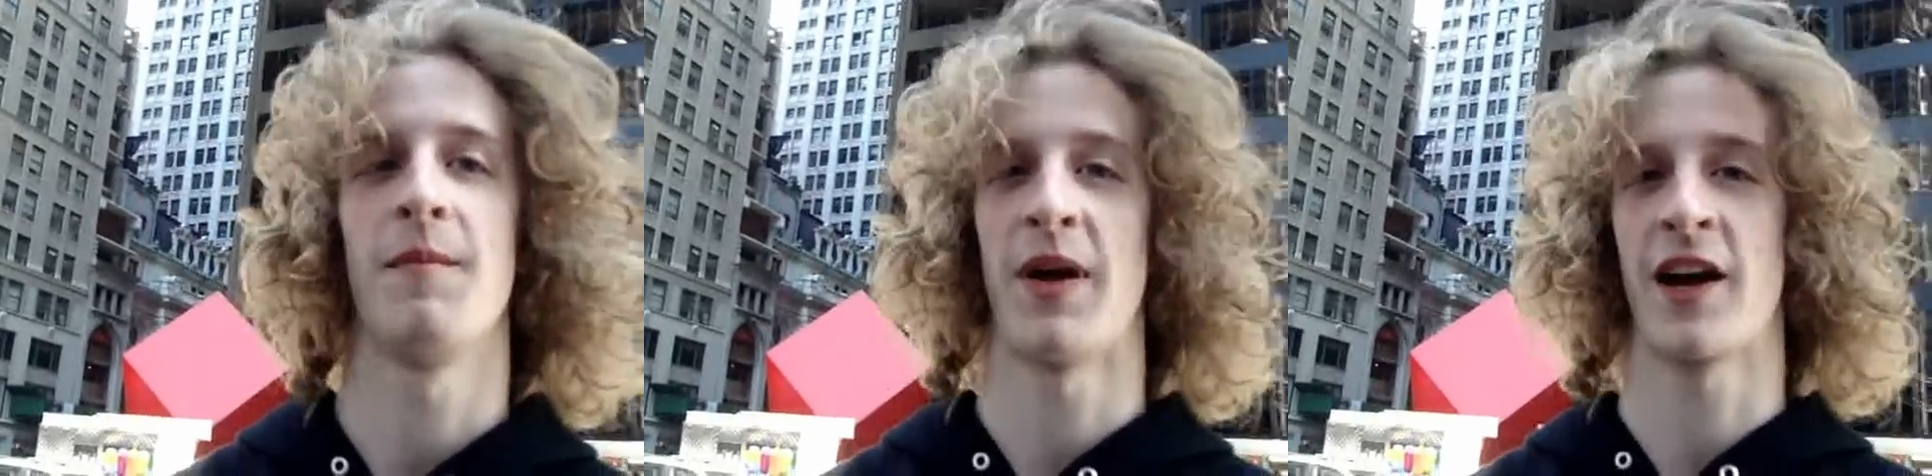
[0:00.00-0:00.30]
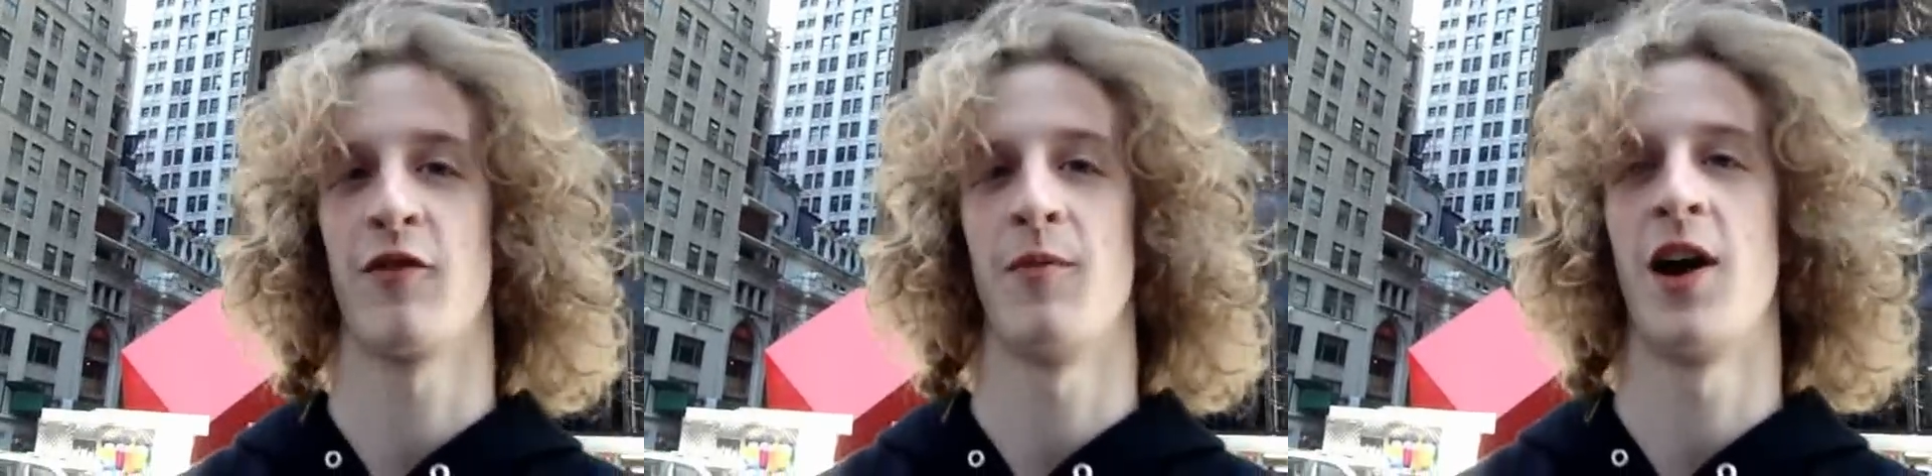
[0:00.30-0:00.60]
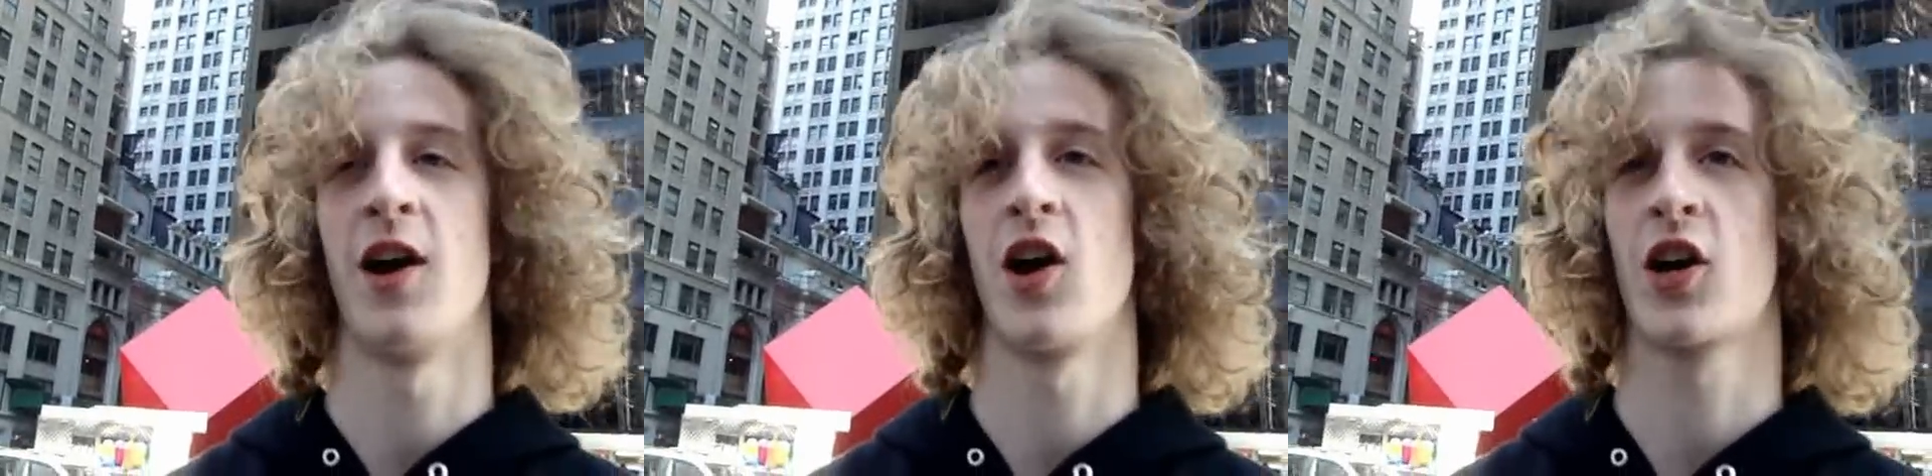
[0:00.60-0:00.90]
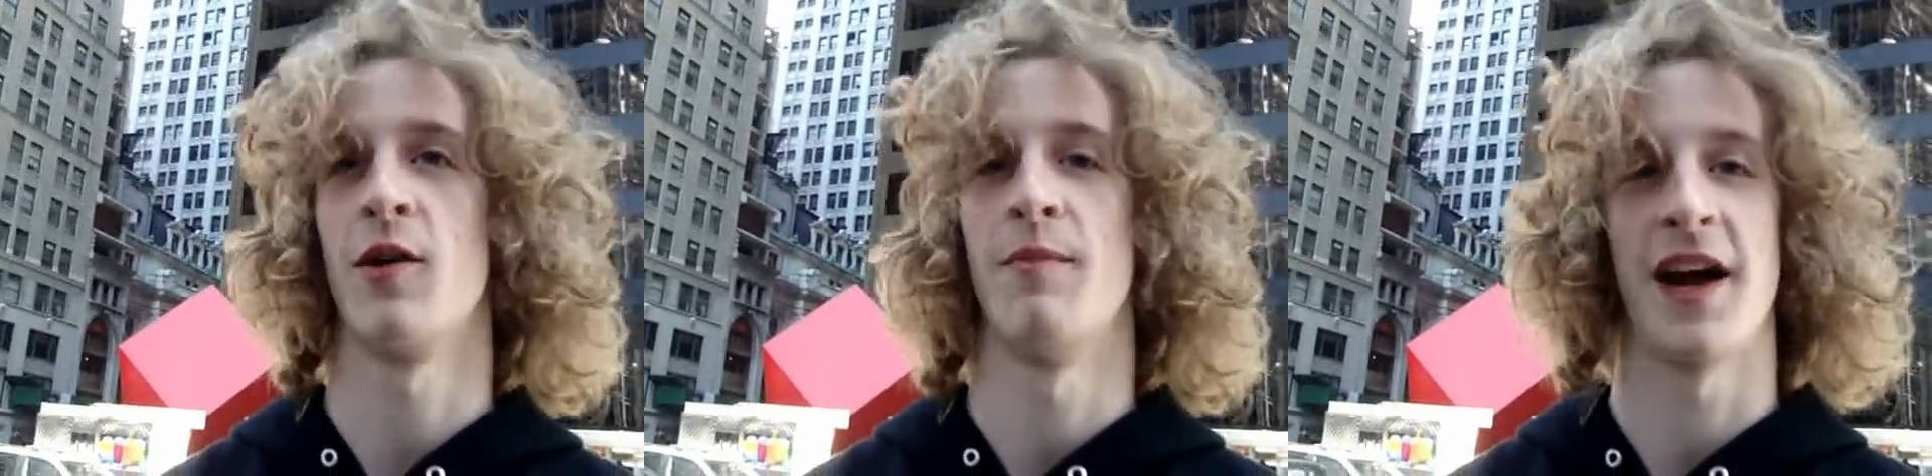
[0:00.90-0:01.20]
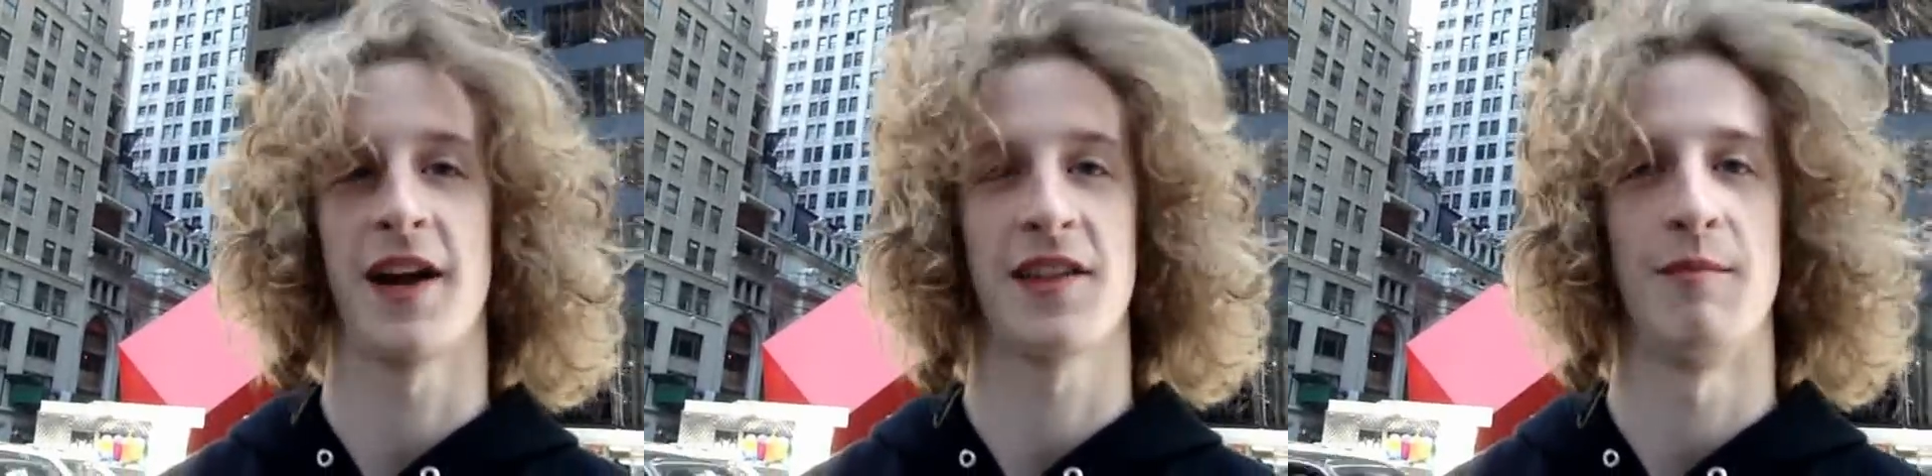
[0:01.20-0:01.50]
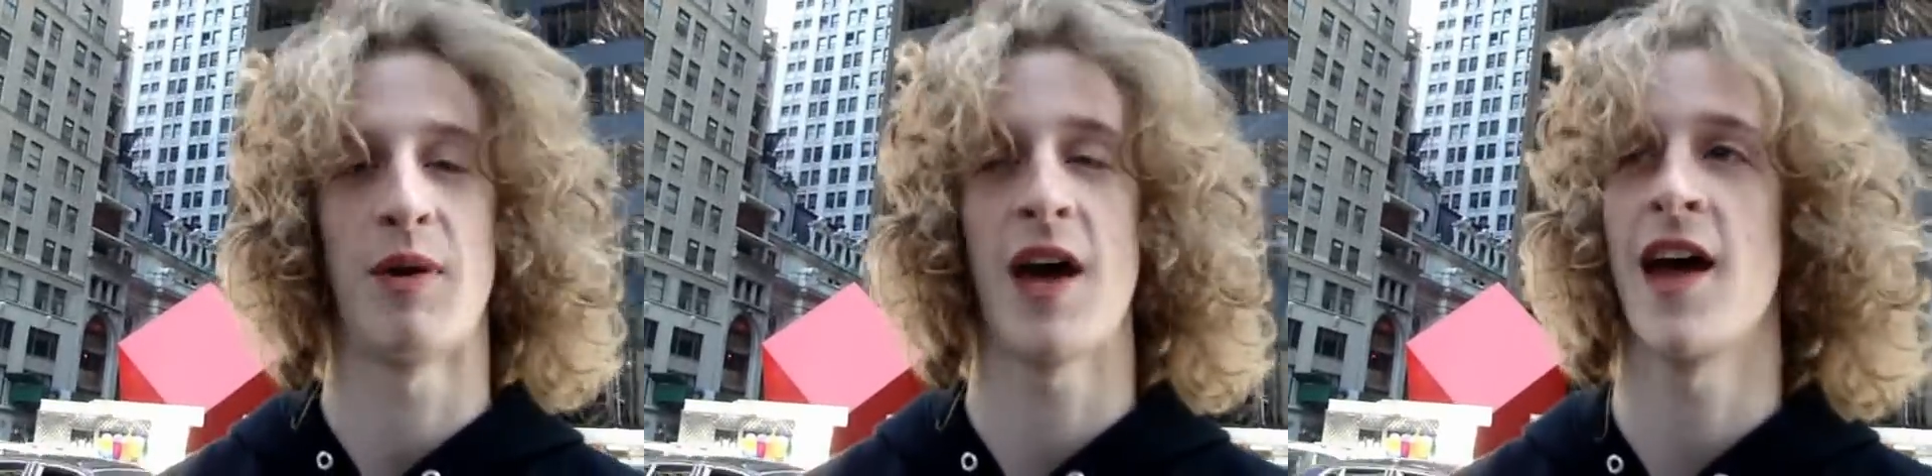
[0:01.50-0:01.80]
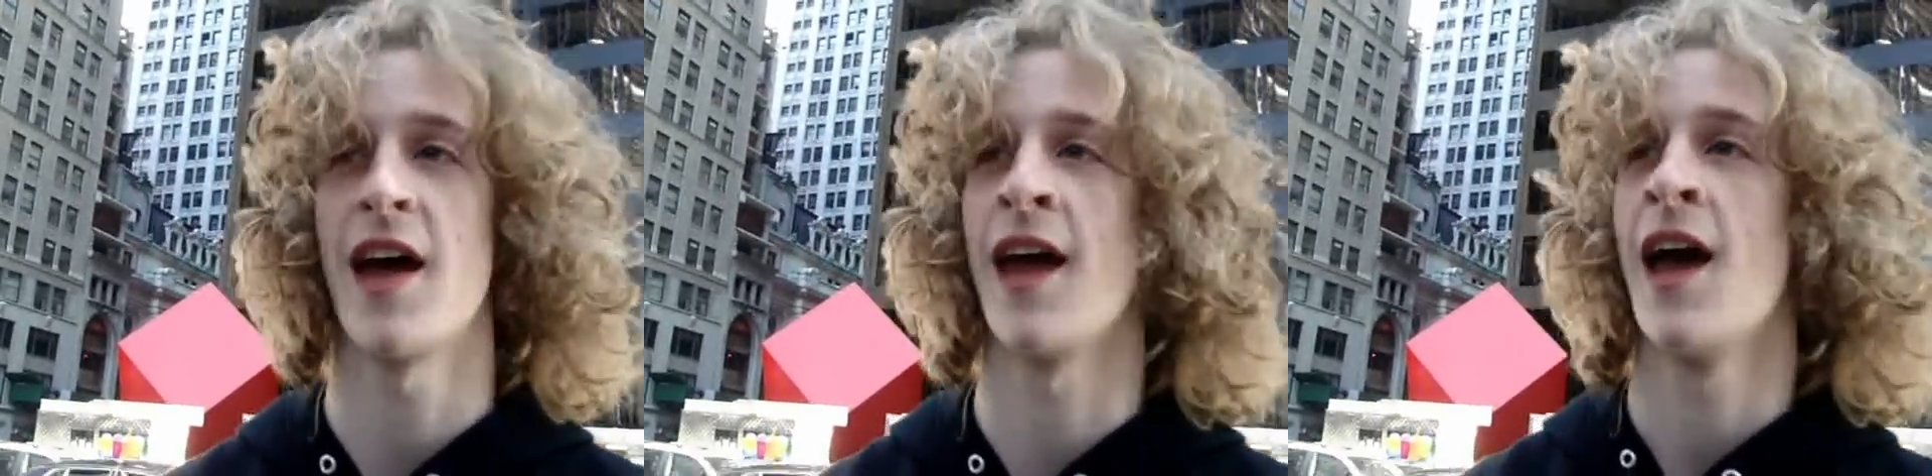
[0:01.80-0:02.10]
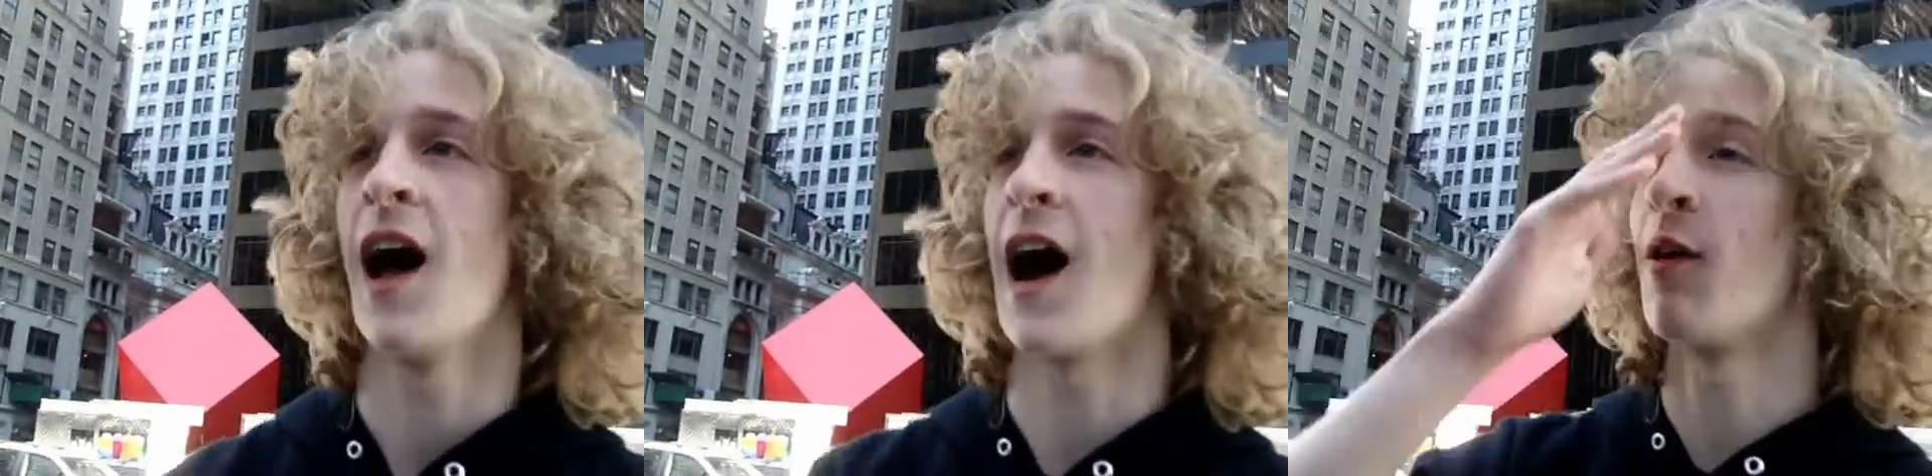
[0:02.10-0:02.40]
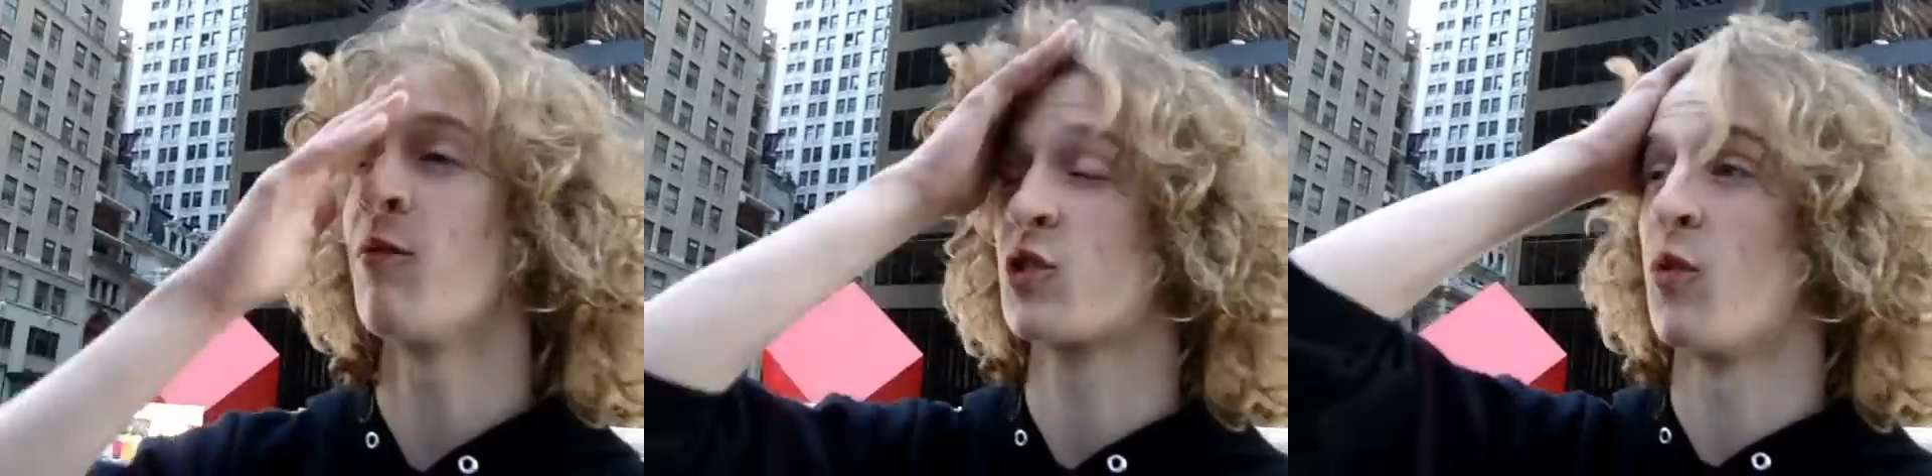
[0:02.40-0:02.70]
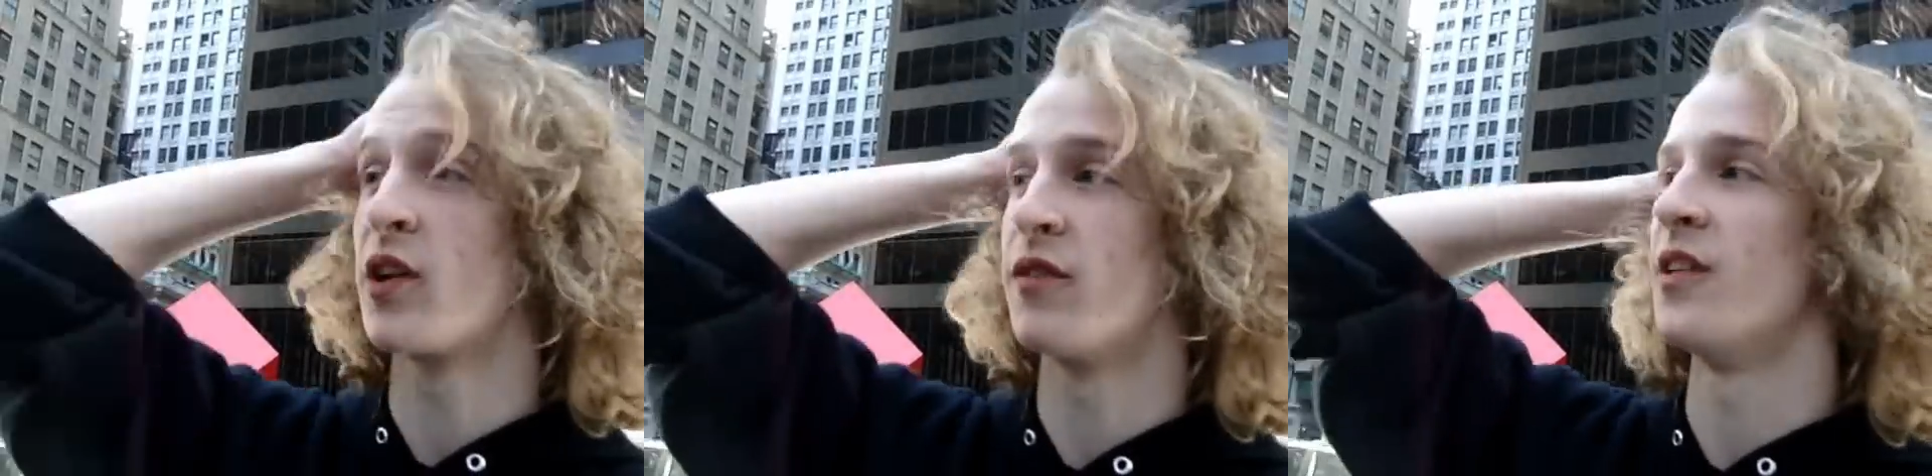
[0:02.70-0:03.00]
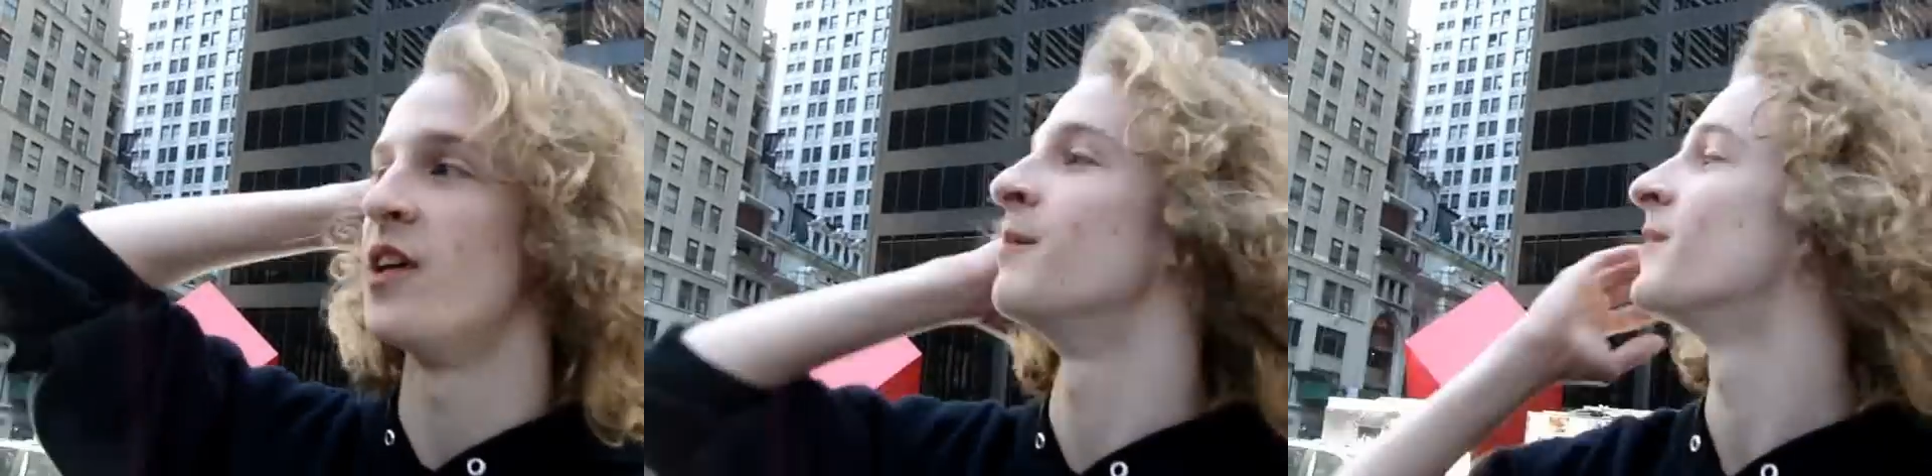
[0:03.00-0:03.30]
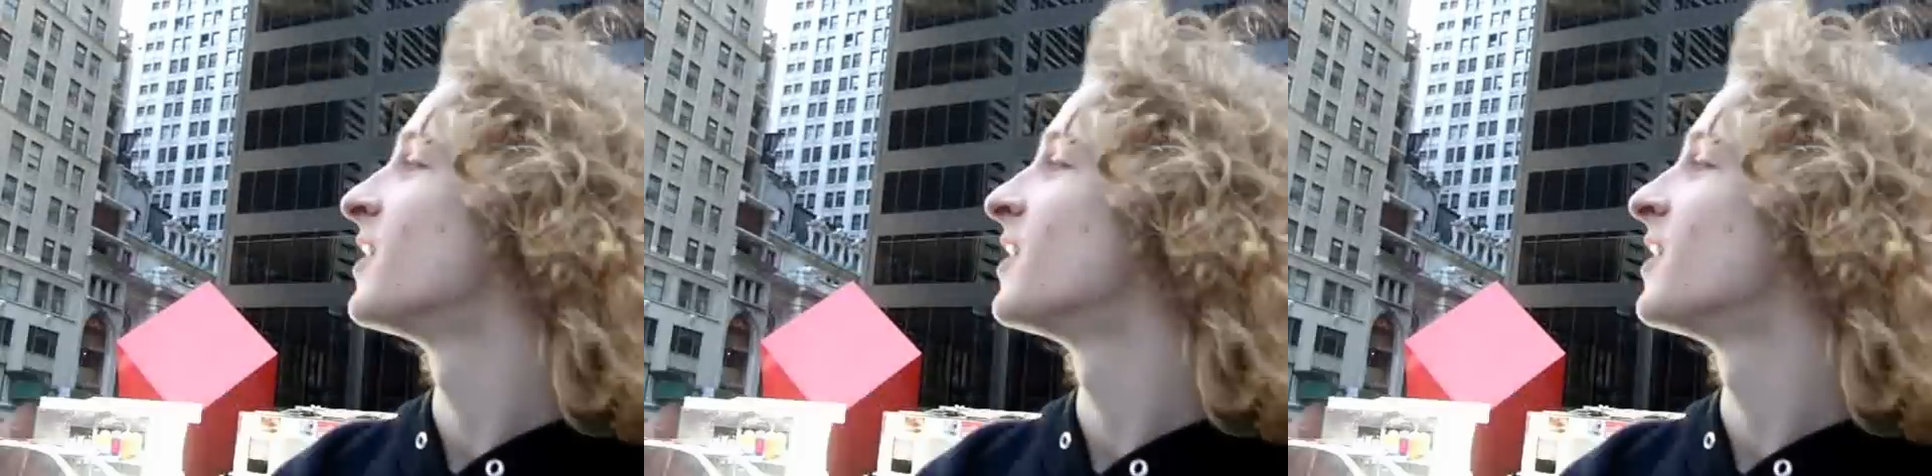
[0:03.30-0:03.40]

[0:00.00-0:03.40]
"Bank of America, make them pay." I was one of them.